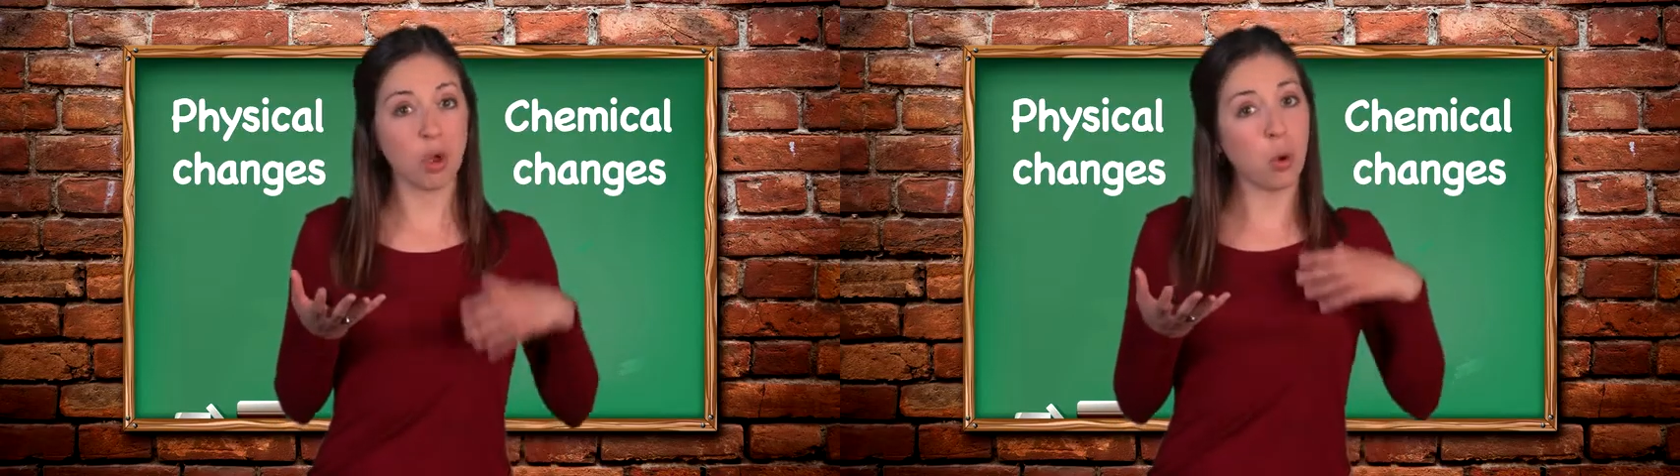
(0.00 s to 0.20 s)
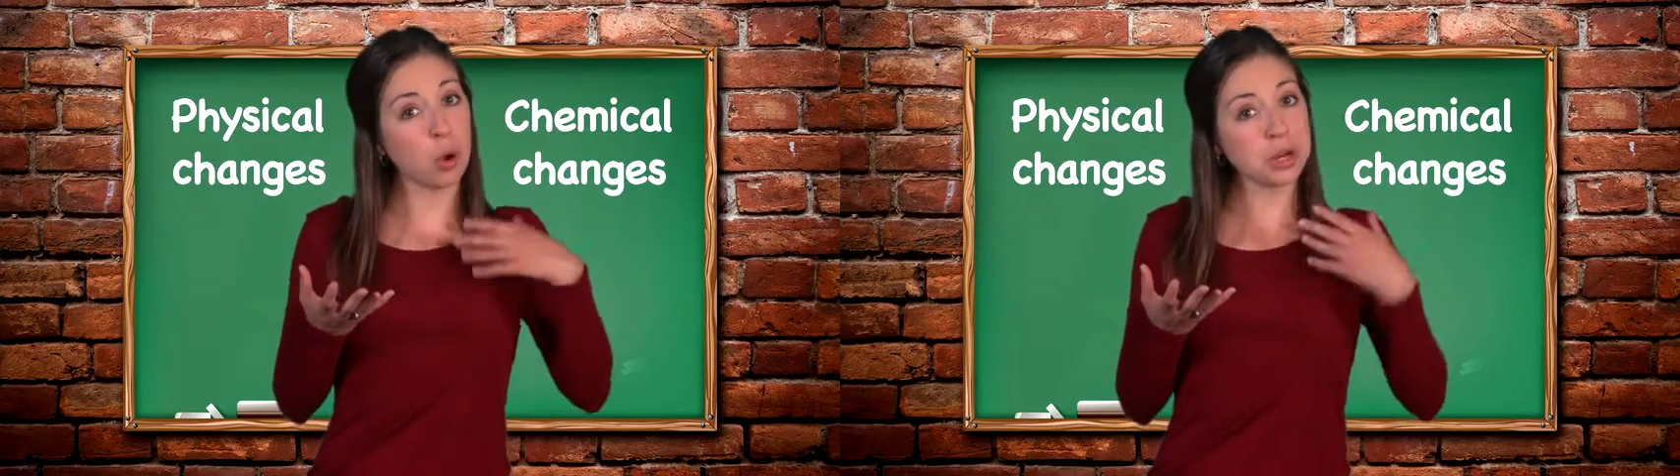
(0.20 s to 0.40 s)

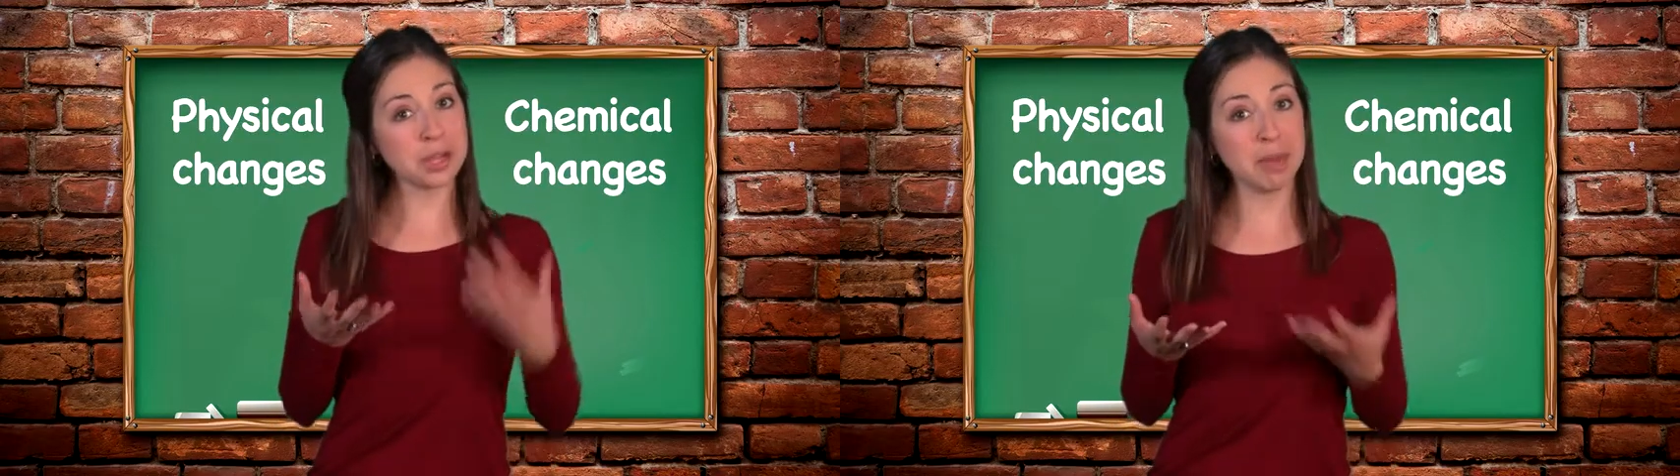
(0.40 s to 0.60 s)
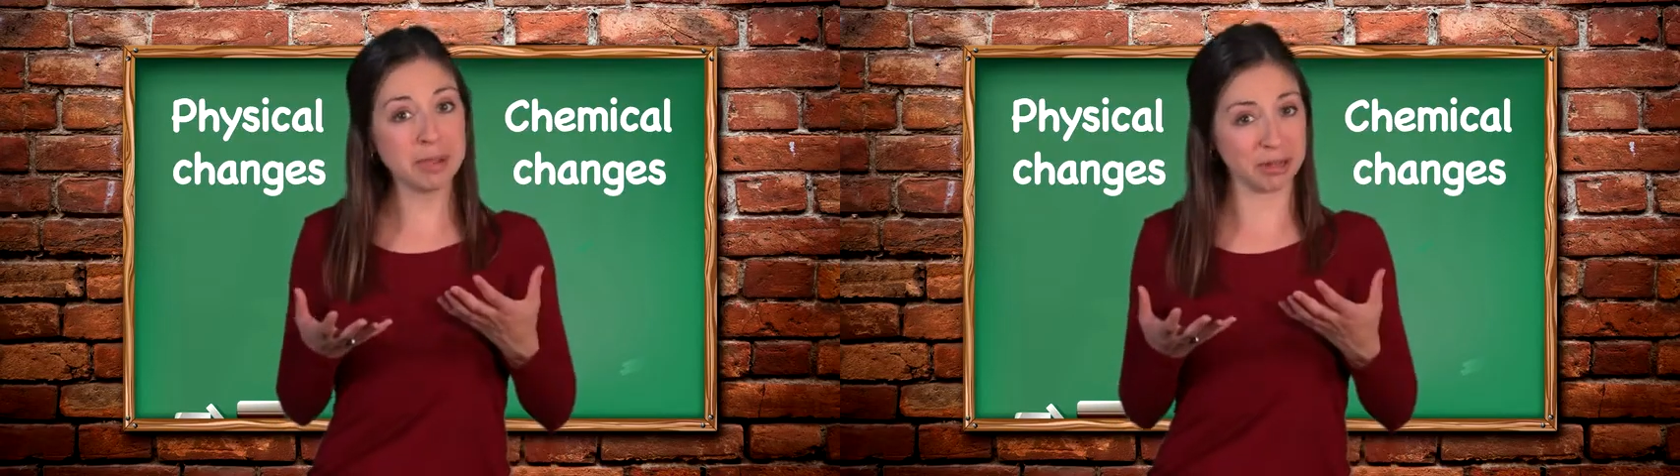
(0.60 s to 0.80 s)
or
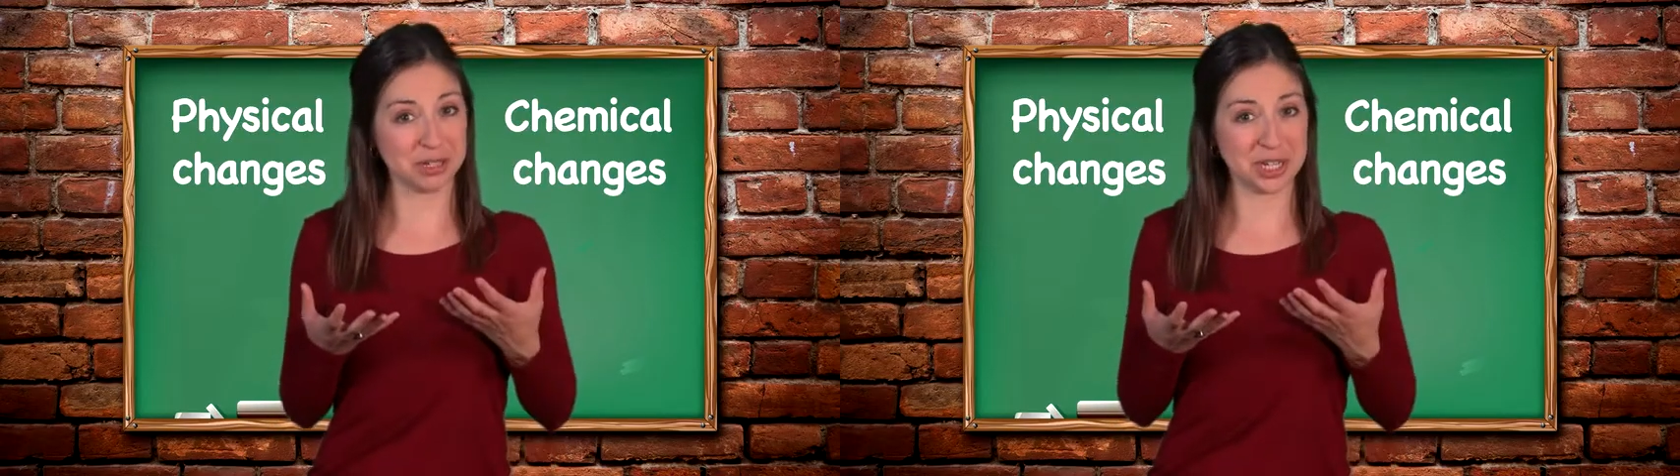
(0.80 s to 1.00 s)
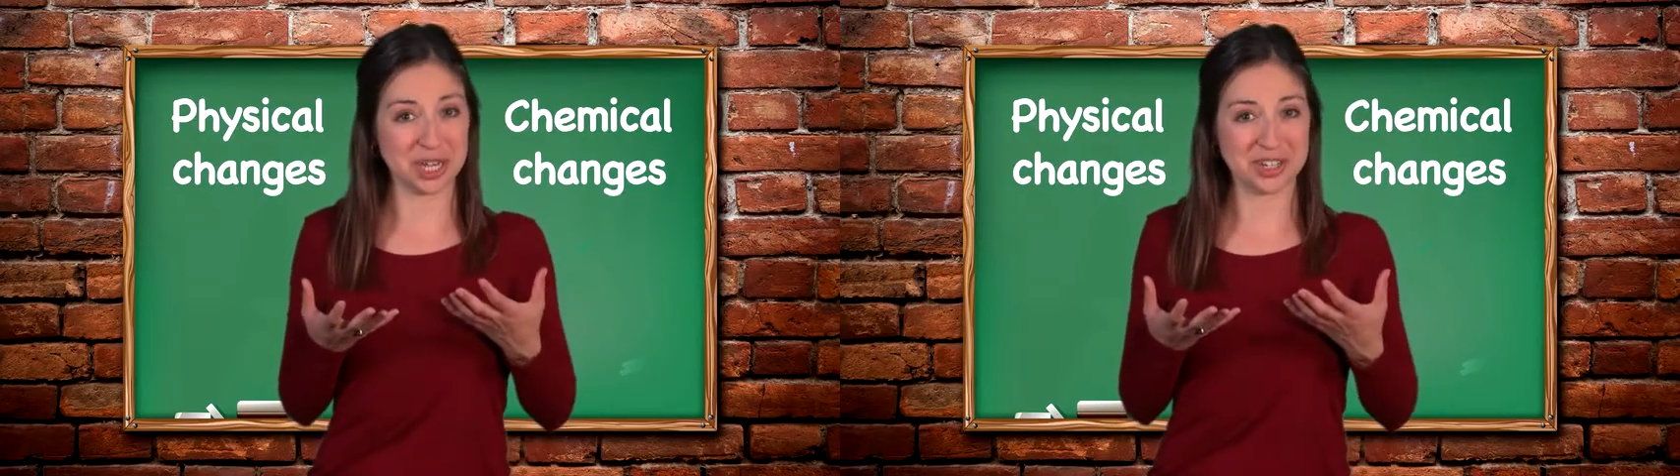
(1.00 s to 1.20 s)
chemical
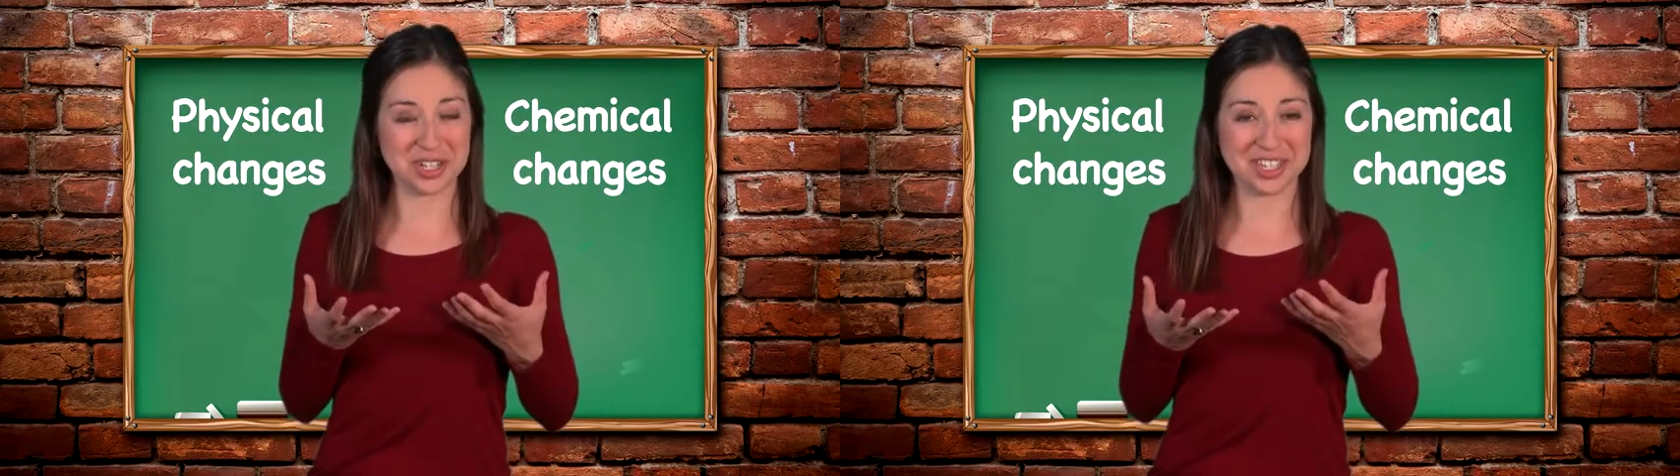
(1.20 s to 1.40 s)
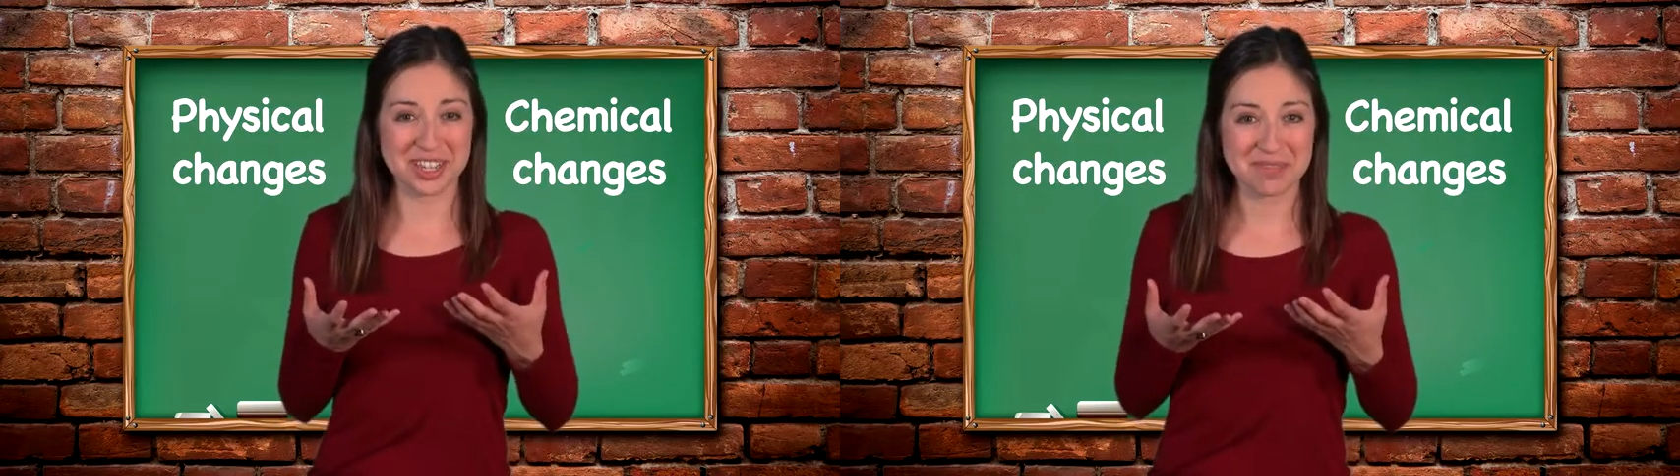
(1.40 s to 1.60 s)

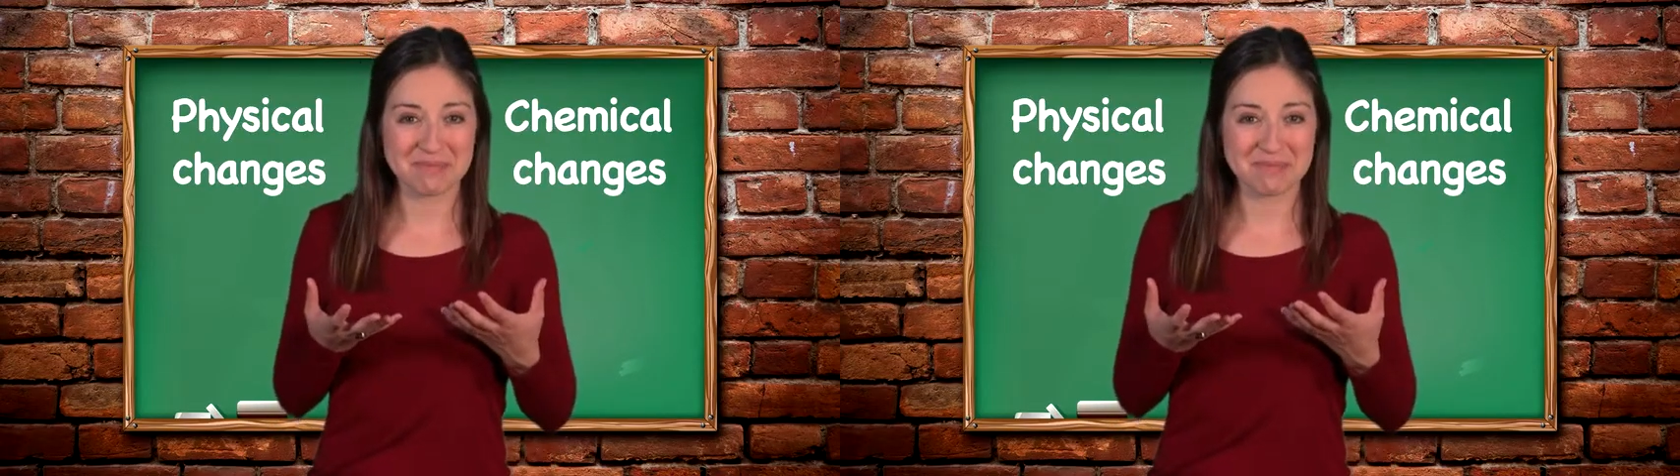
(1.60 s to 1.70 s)
changes.